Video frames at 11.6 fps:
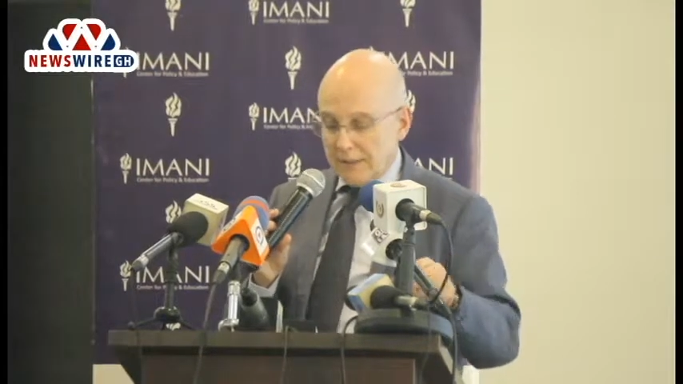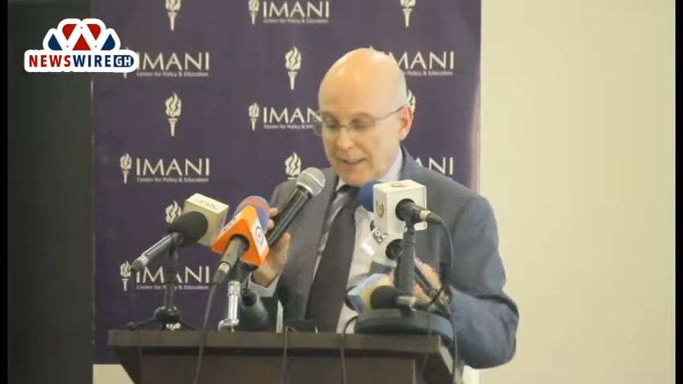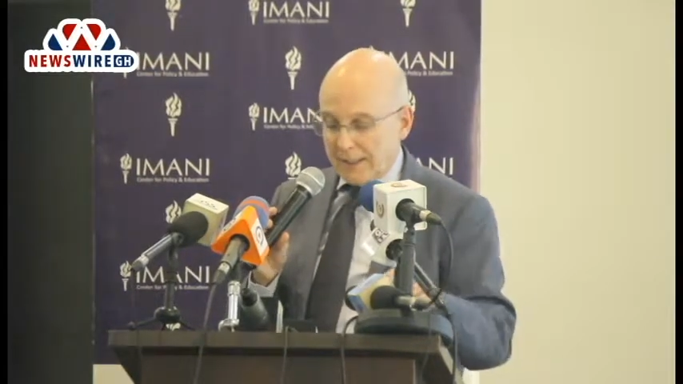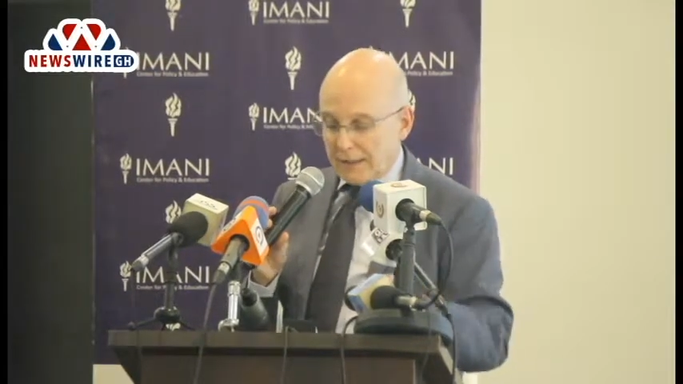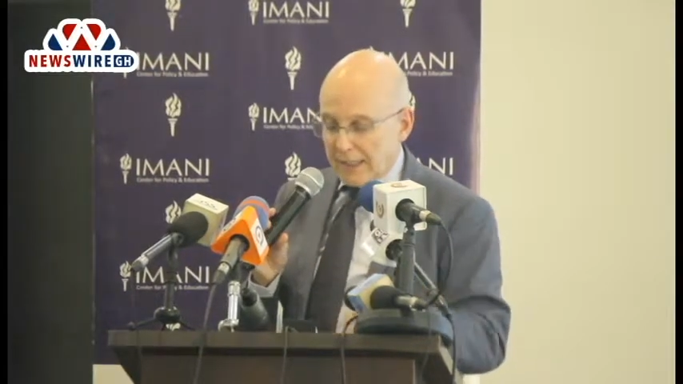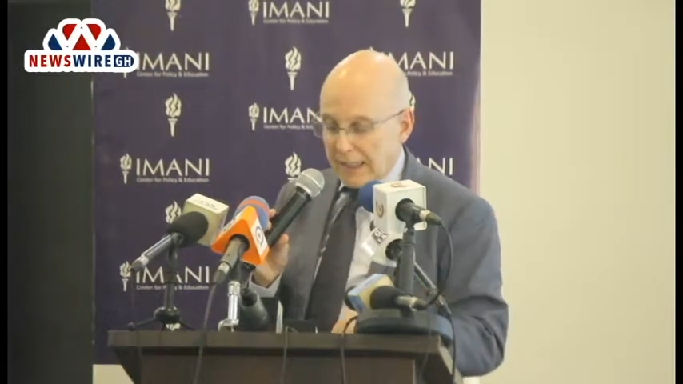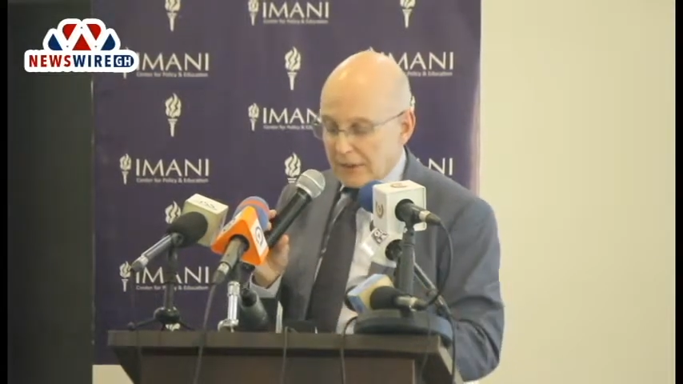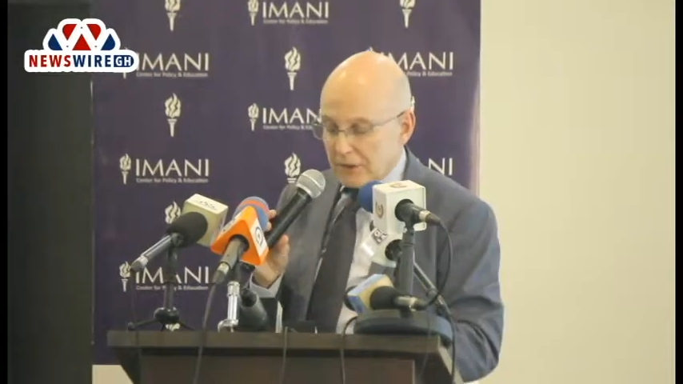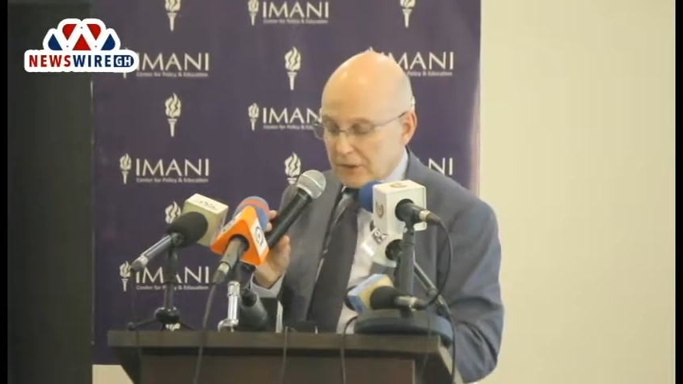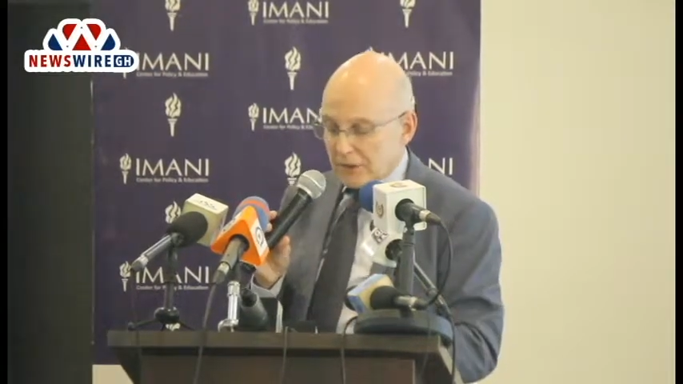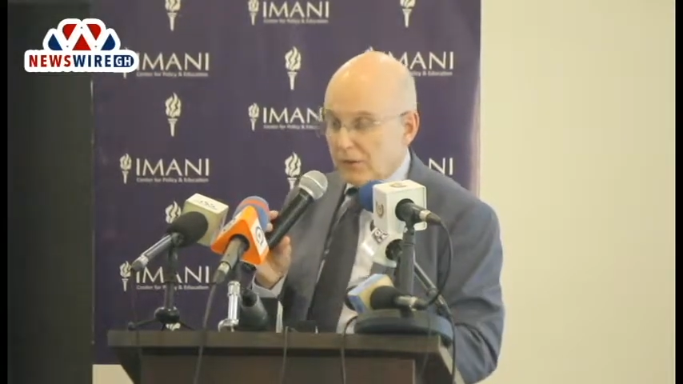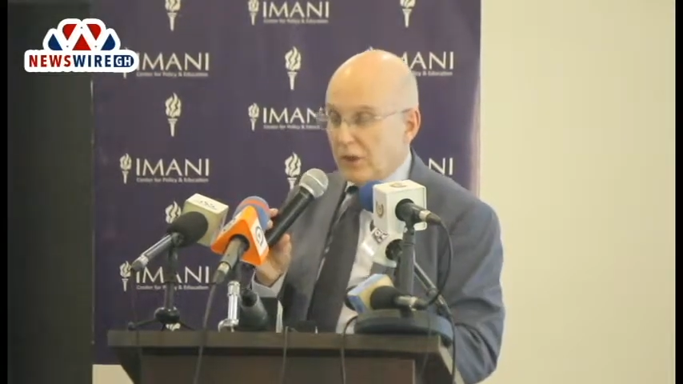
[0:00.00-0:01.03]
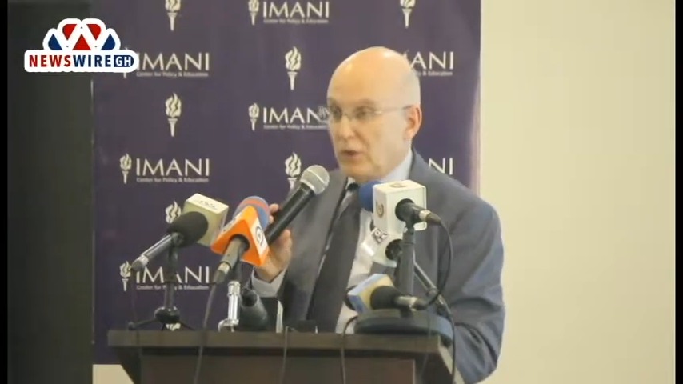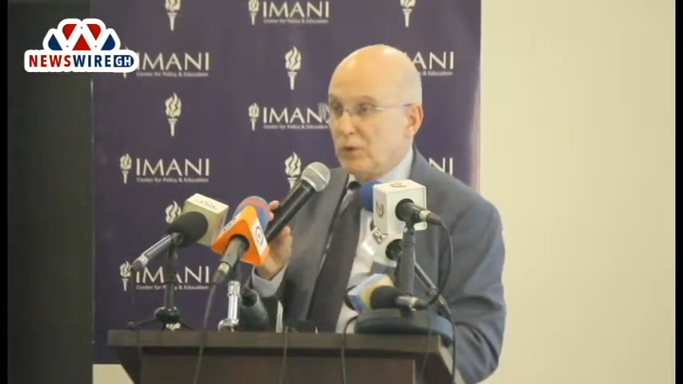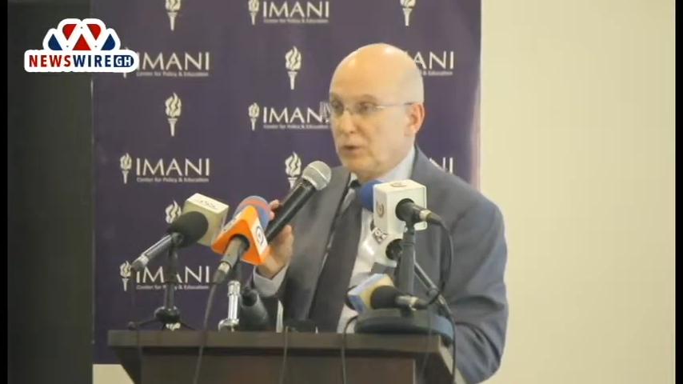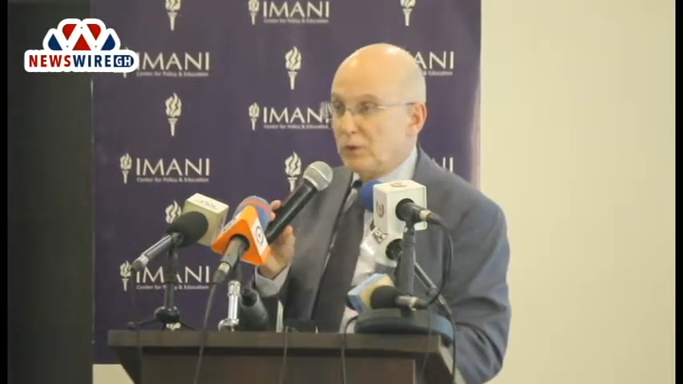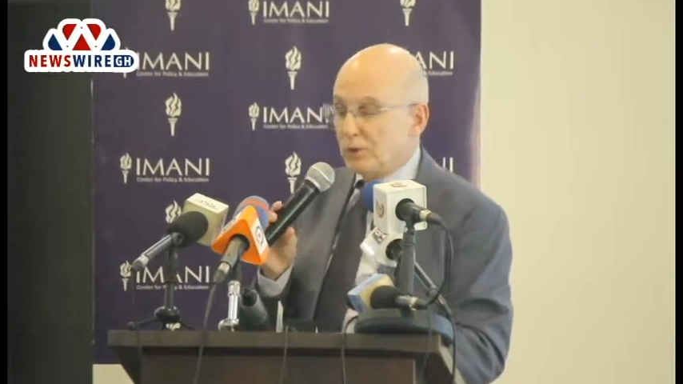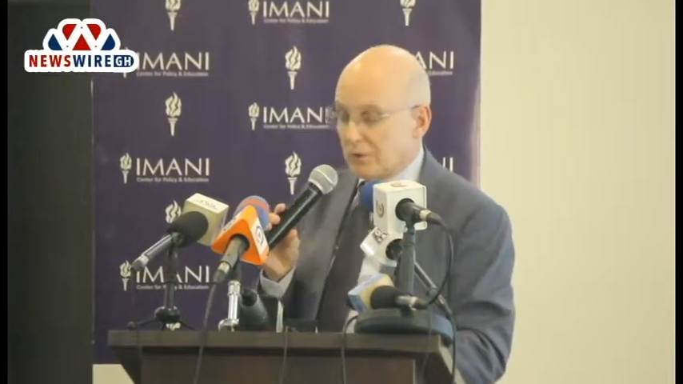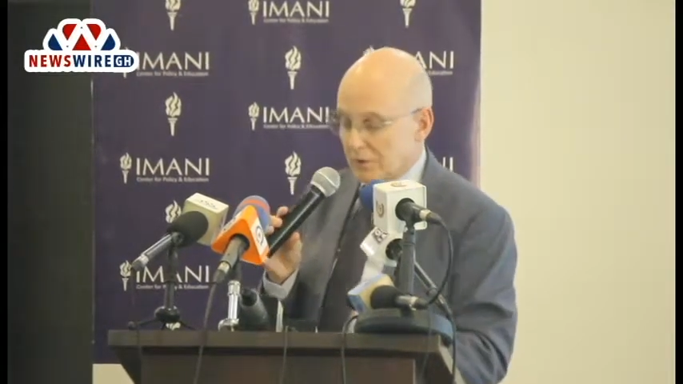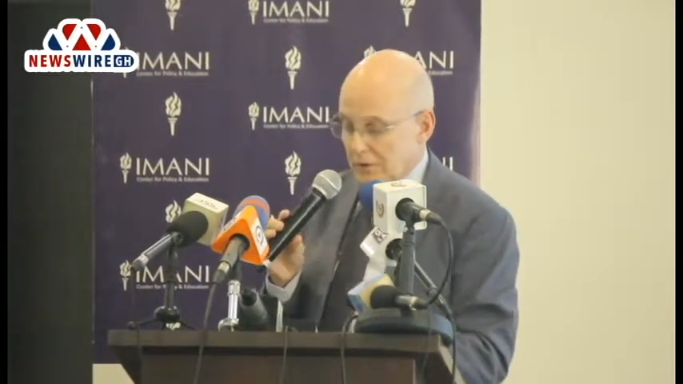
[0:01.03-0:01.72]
extraction, the use